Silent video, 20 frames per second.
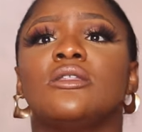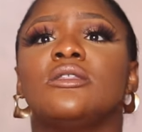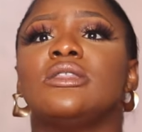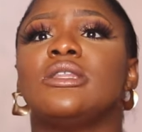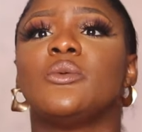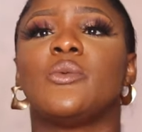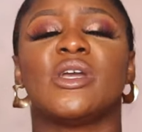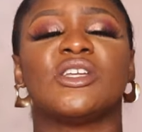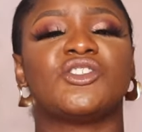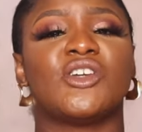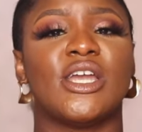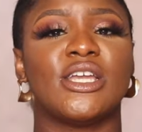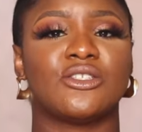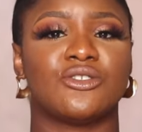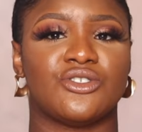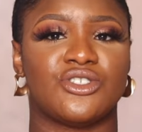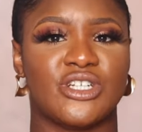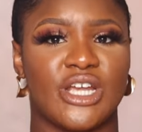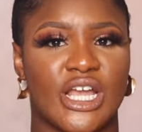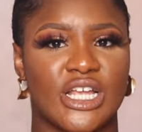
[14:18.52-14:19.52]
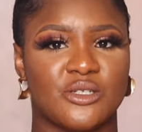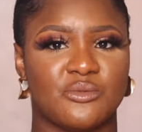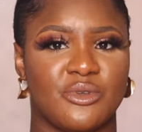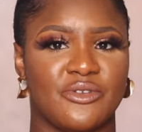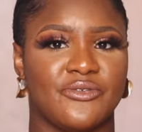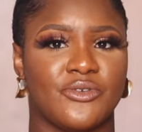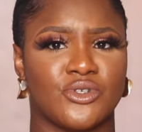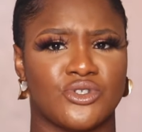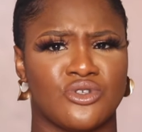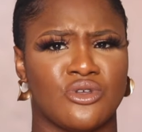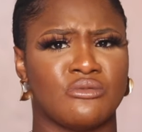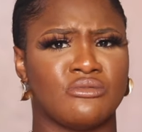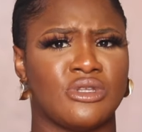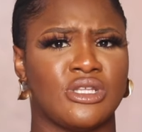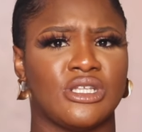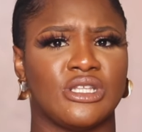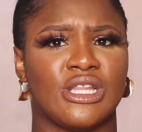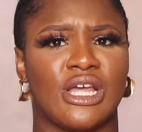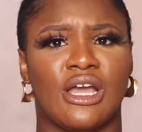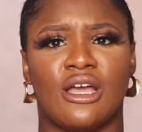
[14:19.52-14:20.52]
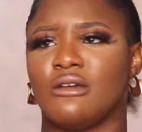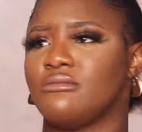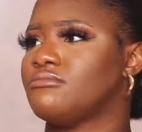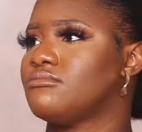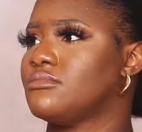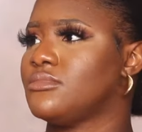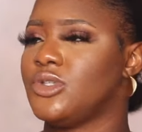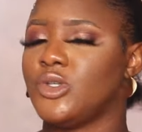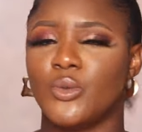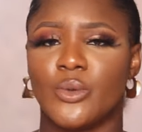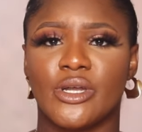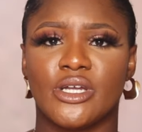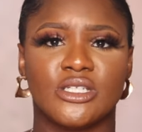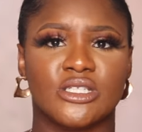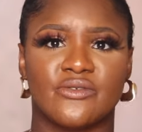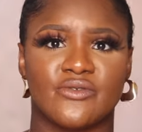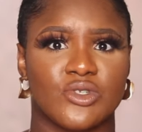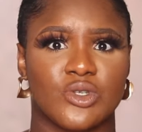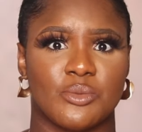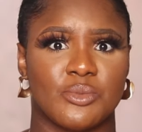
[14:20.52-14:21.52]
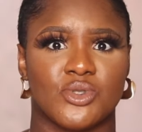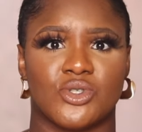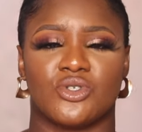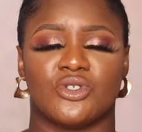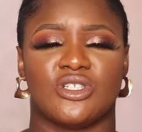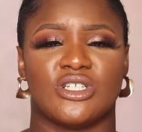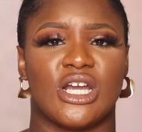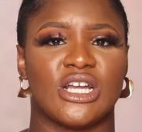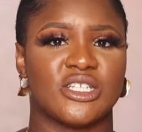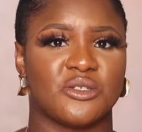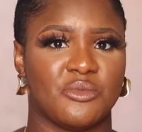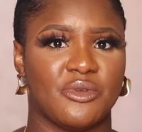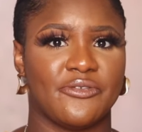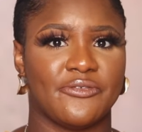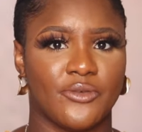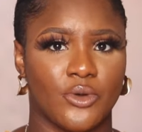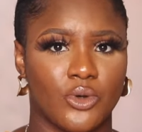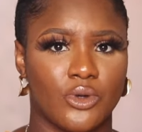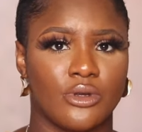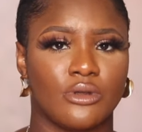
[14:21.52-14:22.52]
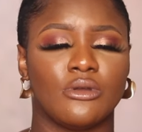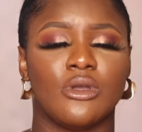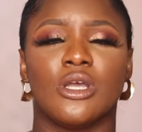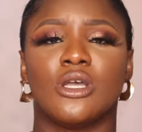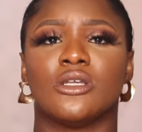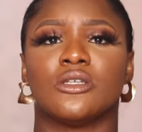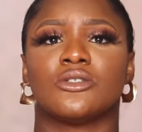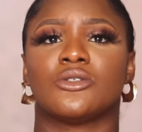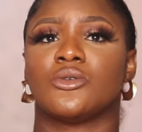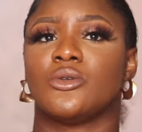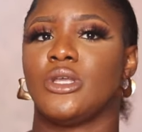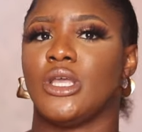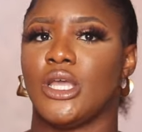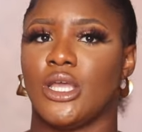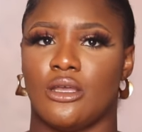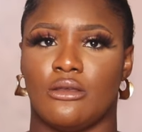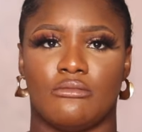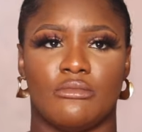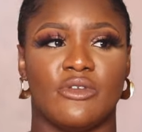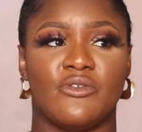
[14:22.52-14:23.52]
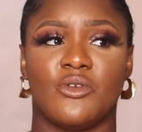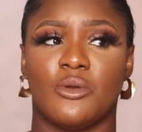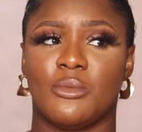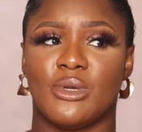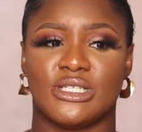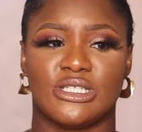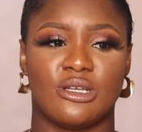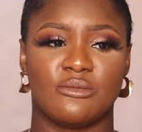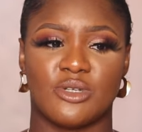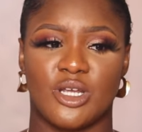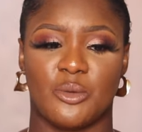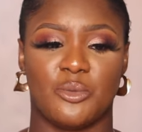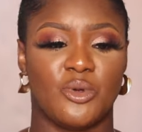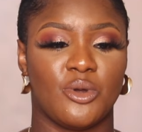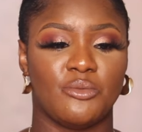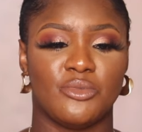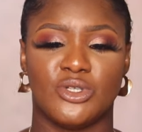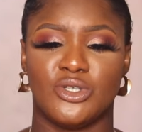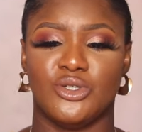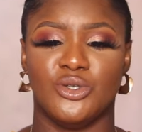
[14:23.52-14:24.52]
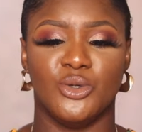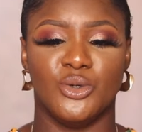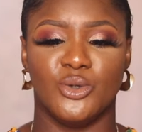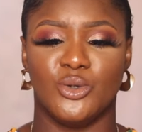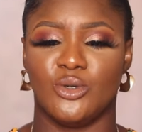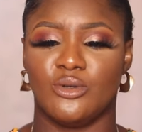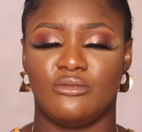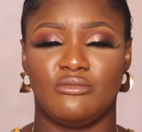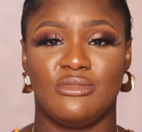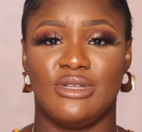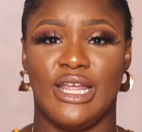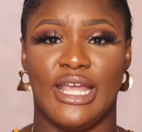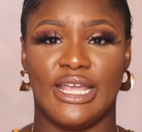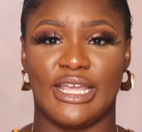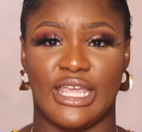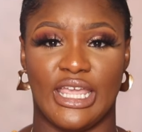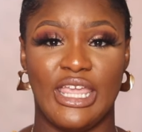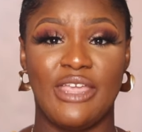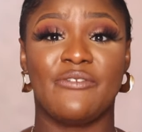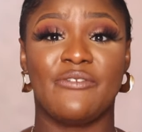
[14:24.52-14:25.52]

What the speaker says: they were trying to charge me for something that you weren't even supposed to charge me for. So yeah, if you're on my Snapchat, you probably know. Like,